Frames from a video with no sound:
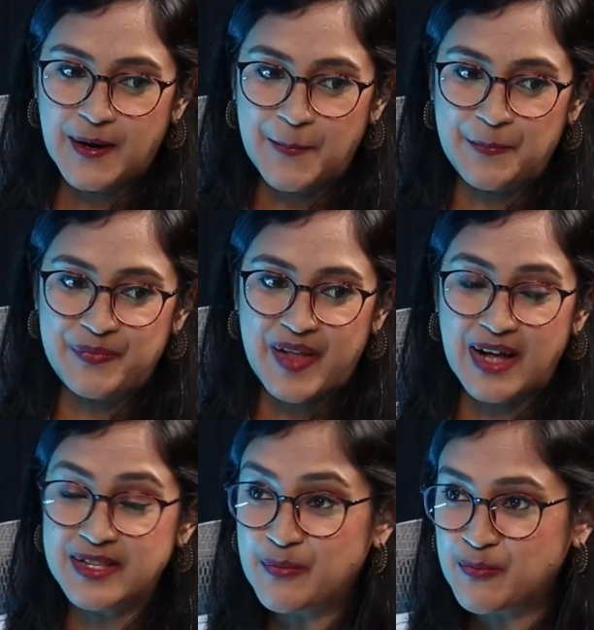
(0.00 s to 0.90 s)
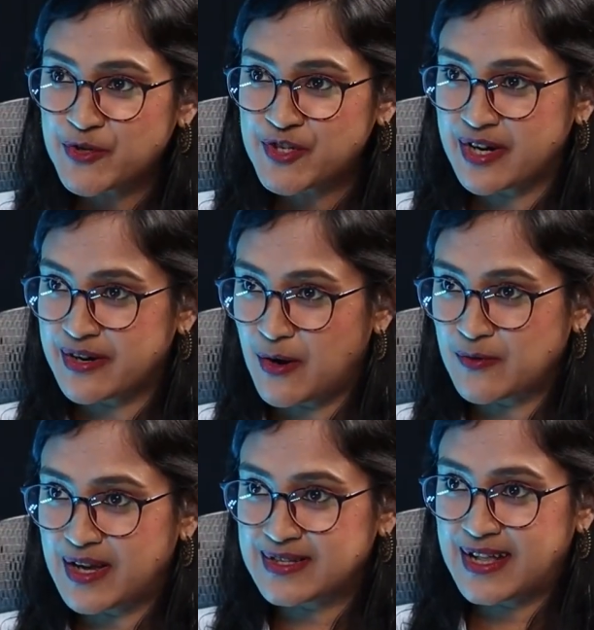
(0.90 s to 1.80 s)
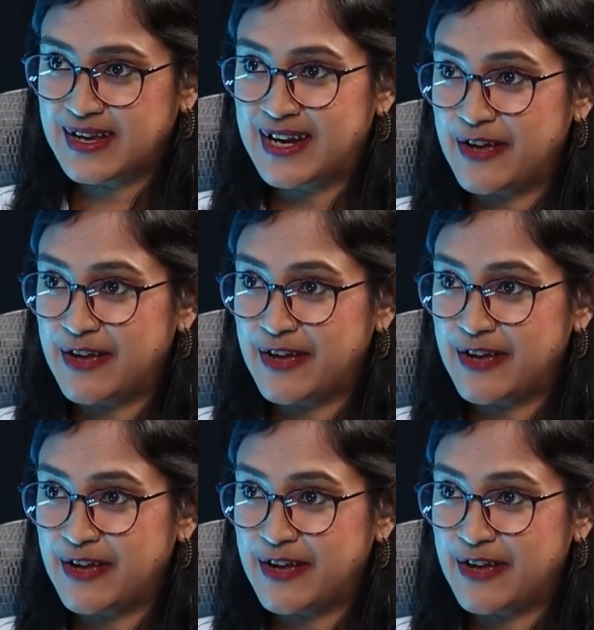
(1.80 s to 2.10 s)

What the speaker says: other push around us, like